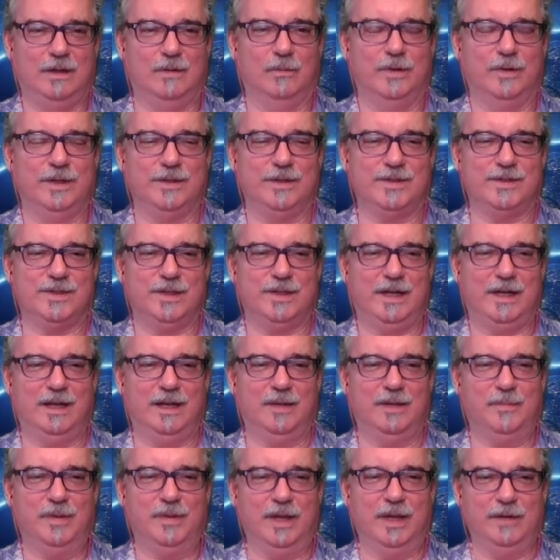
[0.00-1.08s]
Well, you can sit down
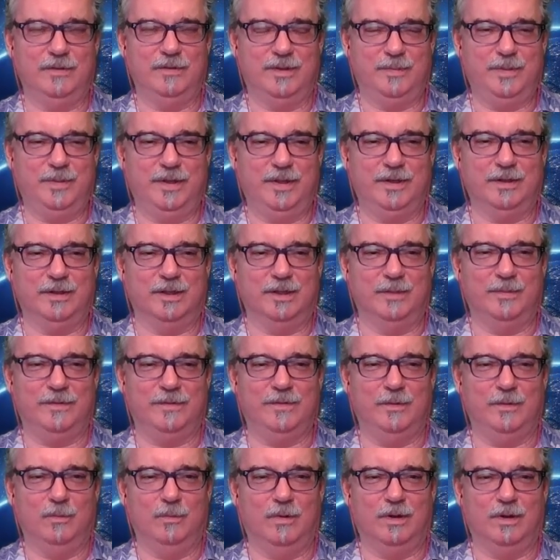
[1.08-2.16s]
and play with the pendulum if
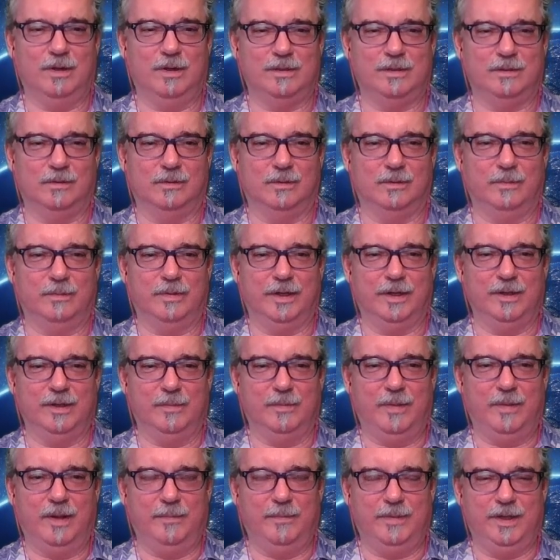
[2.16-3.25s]
you want, or bring your
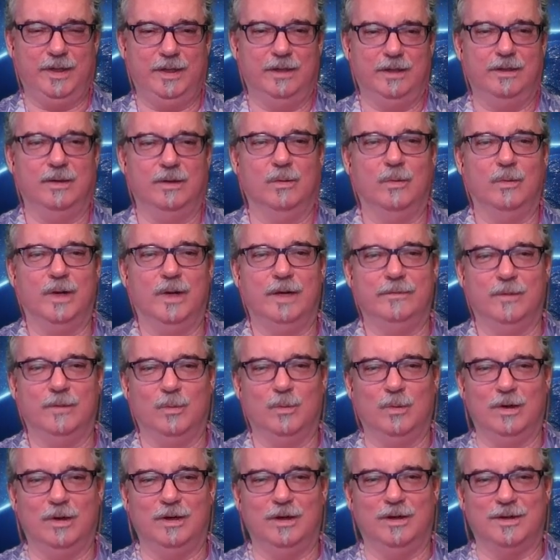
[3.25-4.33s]
puppy in, or whatever
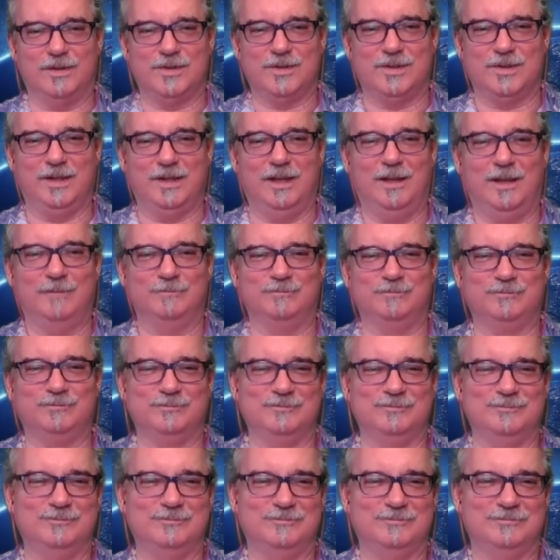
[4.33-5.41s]
works. Yeah.
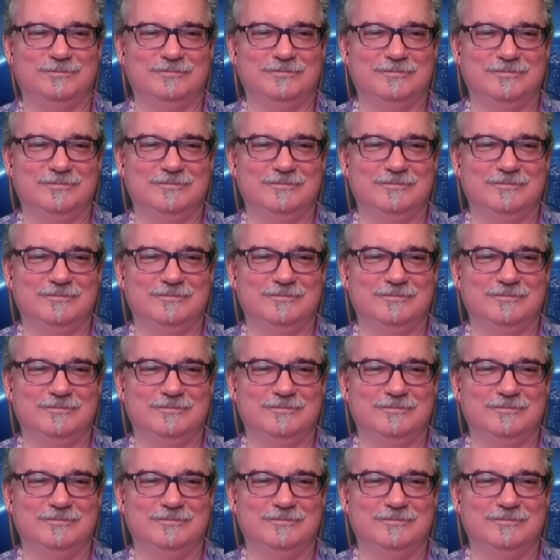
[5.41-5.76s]
Mm-hmm.